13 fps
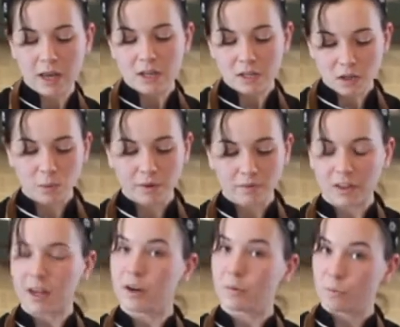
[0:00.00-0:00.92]
So we've
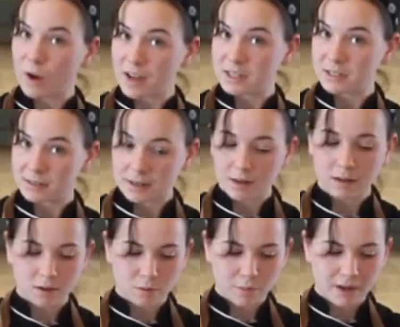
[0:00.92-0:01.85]
let it rest a
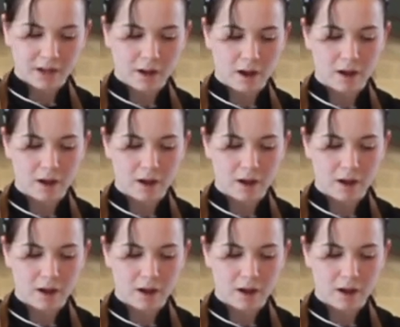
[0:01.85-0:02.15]
little bit,